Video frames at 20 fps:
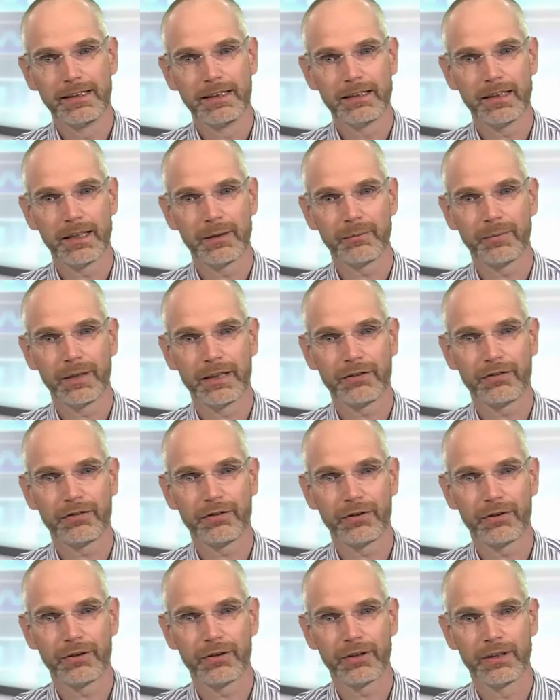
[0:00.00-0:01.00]
then make
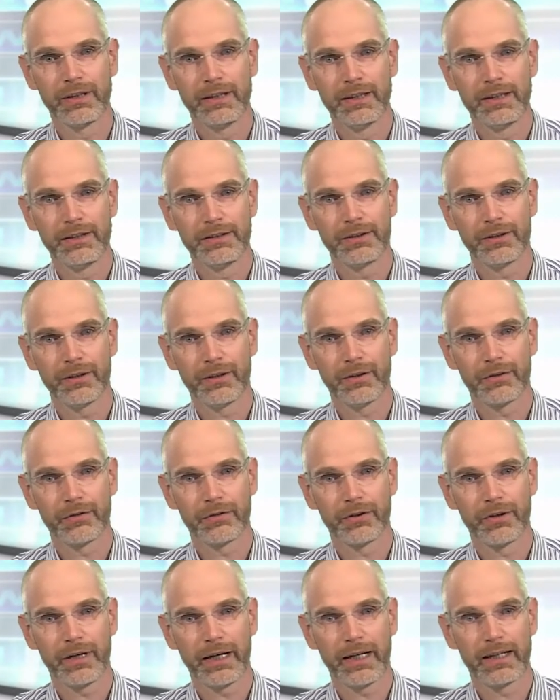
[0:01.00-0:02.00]
sure you
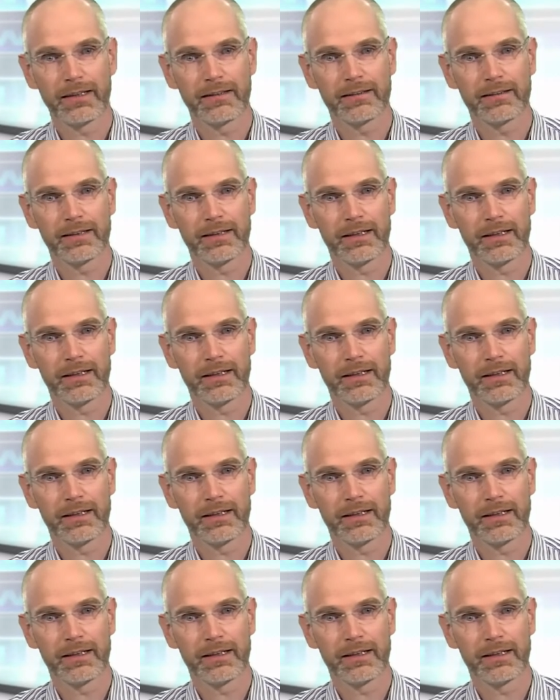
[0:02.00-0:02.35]
also add